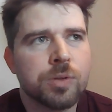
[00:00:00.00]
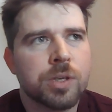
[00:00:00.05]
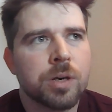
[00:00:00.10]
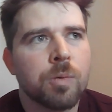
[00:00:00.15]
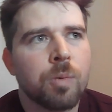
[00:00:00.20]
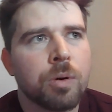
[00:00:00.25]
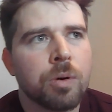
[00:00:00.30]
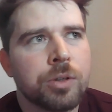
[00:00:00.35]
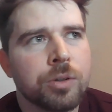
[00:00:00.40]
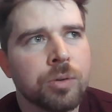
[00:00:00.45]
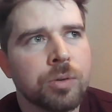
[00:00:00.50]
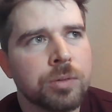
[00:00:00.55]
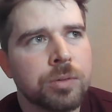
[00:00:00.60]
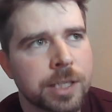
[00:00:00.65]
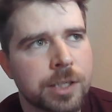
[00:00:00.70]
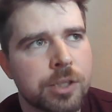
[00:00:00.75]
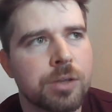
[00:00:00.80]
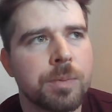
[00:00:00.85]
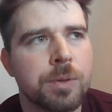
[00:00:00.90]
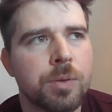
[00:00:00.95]
It's also what your
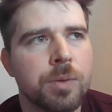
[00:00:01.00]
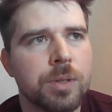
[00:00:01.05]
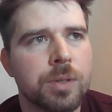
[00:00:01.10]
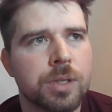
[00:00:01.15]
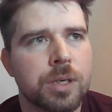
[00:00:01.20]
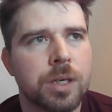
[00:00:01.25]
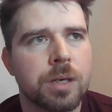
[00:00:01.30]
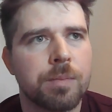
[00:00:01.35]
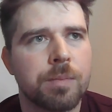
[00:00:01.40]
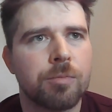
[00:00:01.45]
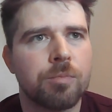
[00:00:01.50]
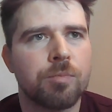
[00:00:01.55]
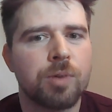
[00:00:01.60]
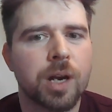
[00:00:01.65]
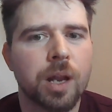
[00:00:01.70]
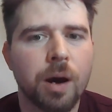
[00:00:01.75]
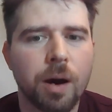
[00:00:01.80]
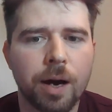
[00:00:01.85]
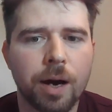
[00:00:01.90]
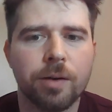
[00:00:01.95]
distributors are going to
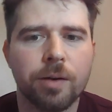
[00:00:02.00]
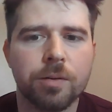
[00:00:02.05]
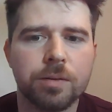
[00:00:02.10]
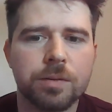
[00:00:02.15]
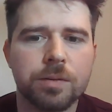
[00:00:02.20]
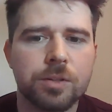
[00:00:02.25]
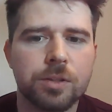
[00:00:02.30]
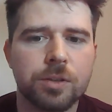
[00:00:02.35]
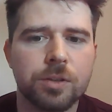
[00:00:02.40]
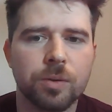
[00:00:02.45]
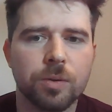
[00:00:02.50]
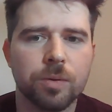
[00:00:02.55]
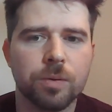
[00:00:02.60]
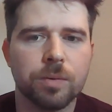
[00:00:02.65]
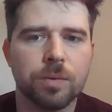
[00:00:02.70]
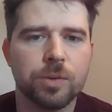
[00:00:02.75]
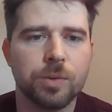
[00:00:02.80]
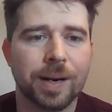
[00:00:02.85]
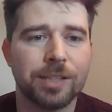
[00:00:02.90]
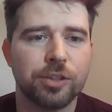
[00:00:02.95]
rely on
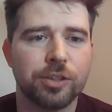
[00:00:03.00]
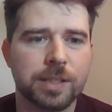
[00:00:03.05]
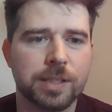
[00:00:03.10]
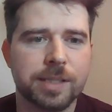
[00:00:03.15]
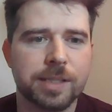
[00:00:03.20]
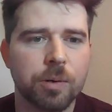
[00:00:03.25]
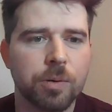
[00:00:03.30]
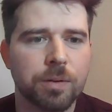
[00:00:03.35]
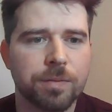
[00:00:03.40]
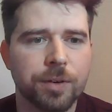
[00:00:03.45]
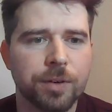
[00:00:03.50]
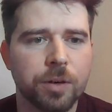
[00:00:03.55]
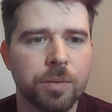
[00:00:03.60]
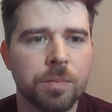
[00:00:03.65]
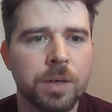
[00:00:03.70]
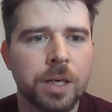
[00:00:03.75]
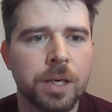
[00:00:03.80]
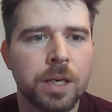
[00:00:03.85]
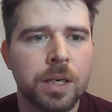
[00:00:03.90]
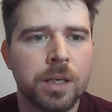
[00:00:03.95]
to actually sell the
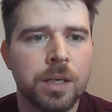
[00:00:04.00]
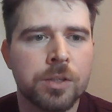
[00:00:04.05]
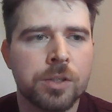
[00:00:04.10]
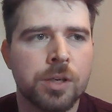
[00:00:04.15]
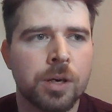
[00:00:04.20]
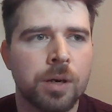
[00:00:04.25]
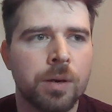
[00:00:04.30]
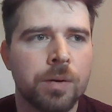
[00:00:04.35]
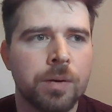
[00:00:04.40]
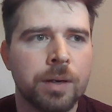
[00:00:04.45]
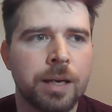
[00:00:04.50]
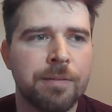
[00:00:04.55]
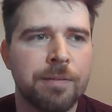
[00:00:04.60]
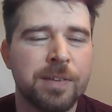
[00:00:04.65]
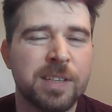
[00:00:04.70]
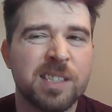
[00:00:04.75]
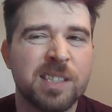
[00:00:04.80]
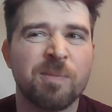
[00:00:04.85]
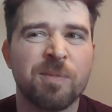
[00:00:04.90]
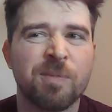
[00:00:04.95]
film. So
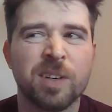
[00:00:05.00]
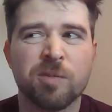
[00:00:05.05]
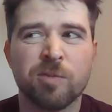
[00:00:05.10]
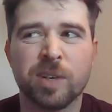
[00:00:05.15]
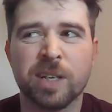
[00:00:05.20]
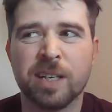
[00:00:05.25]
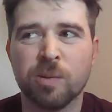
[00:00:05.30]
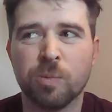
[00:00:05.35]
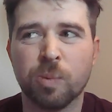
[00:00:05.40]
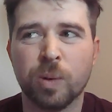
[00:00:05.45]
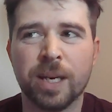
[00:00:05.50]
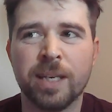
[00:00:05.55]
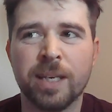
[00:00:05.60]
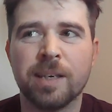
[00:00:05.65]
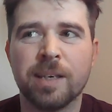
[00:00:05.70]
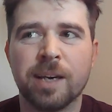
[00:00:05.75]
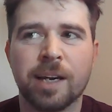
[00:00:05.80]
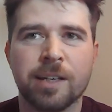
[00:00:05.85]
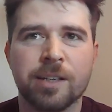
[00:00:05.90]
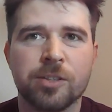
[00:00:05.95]
if it's something really
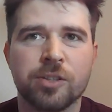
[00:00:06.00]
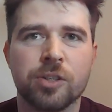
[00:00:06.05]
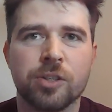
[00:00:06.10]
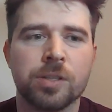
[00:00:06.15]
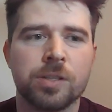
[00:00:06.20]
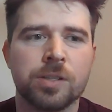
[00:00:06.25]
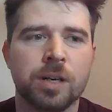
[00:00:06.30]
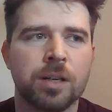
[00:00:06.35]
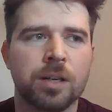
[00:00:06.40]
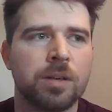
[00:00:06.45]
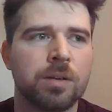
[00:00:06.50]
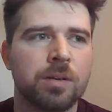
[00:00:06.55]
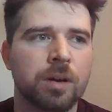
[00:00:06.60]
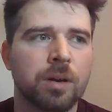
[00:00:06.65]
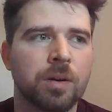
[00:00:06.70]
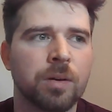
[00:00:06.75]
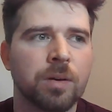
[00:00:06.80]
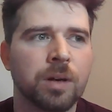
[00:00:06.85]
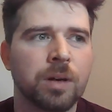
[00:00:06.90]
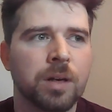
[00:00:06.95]
weak and it's just, I don't
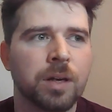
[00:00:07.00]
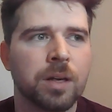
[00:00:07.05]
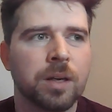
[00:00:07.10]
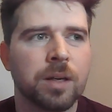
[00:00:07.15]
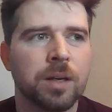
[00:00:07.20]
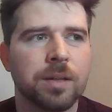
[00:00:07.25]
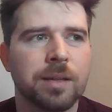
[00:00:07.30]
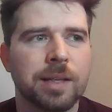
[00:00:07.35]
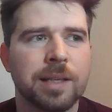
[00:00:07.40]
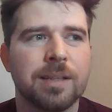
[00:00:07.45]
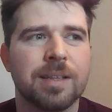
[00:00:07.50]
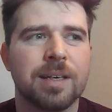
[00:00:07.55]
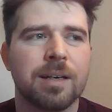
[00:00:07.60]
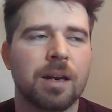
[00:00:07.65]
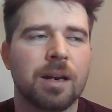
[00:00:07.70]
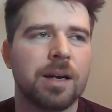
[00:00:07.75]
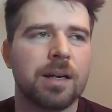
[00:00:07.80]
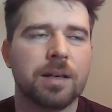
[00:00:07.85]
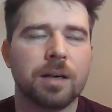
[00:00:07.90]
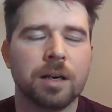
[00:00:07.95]
know,
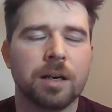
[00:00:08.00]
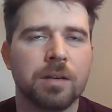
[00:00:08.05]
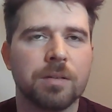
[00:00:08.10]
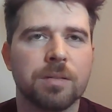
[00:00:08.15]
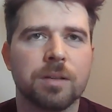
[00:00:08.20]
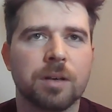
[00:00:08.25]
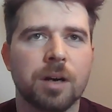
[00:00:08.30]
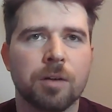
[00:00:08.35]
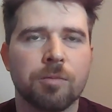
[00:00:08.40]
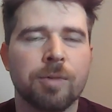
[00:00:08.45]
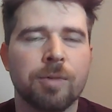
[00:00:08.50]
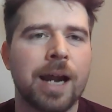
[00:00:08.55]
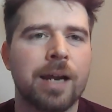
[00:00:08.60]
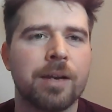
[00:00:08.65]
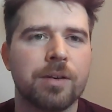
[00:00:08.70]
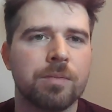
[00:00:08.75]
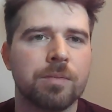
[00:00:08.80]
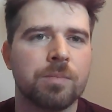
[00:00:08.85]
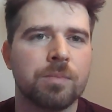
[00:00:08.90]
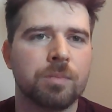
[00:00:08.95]
they're like a
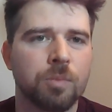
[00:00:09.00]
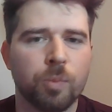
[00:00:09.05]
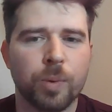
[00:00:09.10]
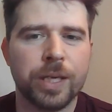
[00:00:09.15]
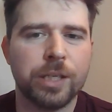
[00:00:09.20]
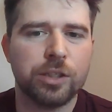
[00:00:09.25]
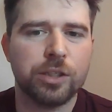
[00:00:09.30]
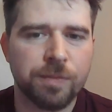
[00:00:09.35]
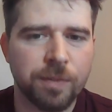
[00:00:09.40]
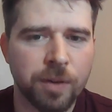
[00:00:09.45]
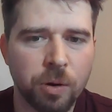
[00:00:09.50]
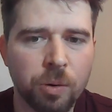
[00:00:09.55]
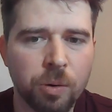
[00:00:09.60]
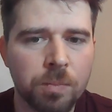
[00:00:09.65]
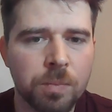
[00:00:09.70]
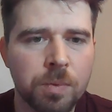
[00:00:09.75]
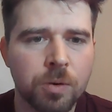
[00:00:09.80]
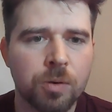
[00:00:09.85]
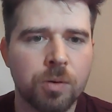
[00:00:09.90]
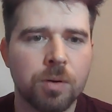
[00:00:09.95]
random witch
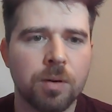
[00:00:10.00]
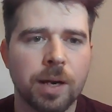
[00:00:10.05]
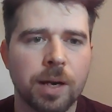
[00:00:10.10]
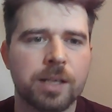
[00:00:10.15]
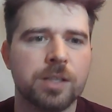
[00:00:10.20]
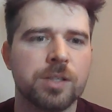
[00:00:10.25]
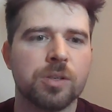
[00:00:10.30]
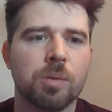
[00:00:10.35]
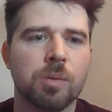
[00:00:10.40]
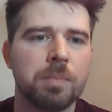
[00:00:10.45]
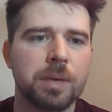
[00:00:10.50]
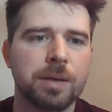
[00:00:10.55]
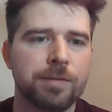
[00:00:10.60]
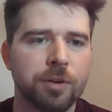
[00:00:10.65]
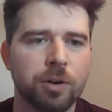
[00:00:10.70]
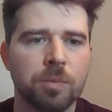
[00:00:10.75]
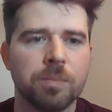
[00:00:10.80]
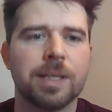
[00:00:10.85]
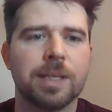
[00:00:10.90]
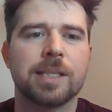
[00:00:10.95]
film or like a zombie
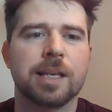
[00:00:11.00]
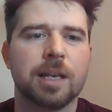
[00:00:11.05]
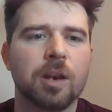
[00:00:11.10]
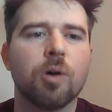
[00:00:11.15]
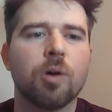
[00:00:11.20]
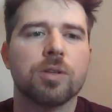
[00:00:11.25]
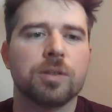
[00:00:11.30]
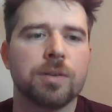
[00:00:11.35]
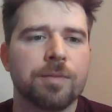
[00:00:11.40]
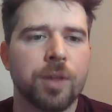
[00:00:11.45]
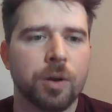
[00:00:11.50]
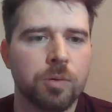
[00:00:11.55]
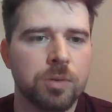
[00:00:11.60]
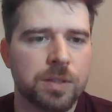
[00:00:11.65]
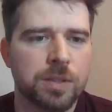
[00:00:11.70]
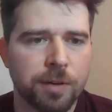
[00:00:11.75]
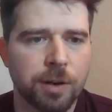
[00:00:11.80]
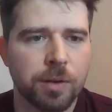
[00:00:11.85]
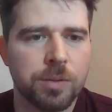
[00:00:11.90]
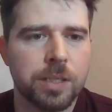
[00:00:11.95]
film, there's a lot of
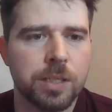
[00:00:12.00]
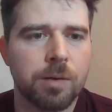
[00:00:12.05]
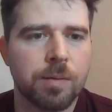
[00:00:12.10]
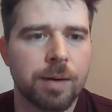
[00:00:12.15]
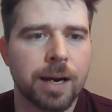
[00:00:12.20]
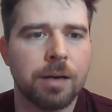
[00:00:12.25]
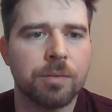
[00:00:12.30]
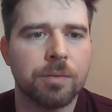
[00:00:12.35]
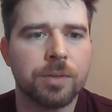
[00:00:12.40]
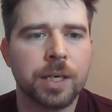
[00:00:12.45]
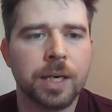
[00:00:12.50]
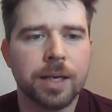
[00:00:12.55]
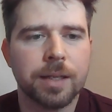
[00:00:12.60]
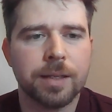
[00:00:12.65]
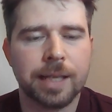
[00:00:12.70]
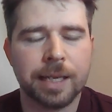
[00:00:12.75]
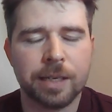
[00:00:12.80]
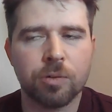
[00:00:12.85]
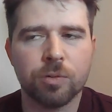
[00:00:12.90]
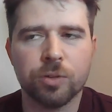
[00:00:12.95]
those floating around.
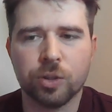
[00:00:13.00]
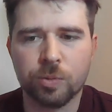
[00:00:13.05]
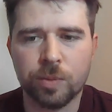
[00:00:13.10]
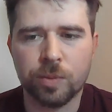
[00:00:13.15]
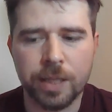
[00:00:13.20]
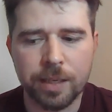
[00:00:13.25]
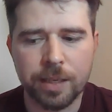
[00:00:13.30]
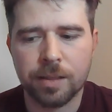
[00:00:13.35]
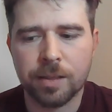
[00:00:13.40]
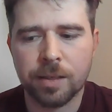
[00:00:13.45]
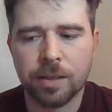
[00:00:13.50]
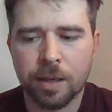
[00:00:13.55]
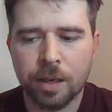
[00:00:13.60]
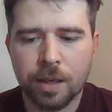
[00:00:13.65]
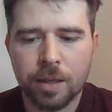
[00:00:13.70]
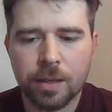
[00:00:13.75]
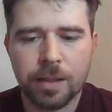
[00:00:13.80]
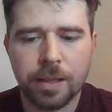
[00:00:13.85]
They're not unique.